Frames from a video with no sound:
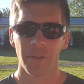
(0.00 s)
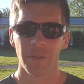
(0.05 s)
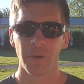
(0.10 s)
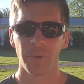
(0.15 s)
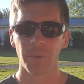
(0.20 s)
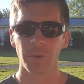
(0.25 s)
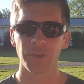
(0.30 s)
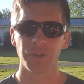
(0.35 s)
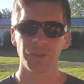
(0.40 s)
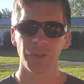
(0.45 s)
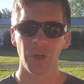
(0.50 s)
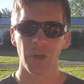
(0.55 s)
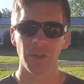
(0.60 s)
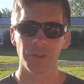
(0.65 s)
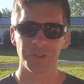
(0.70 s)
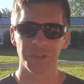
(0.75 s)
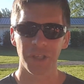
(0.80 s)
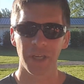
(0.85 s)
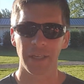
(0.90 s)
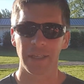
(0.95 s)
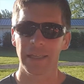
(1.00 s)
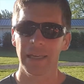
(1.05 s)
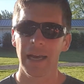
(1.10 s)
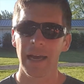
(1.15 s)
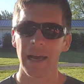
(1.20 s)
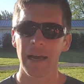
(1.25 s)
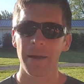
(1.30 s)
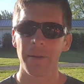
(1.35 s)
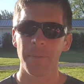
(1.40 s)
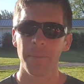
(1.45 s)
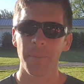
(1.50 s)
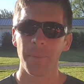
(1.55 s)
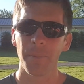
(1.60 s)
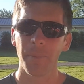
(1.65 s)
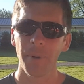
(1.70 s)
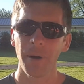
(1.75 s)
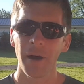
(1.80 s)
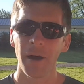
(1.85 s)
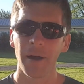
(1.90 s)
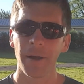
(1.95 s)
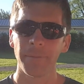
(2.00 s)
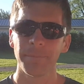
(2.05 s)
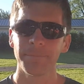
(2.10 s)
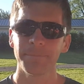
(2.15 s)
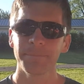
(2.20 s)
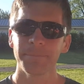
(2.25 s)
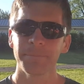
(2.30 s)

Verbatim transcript: the results I got, but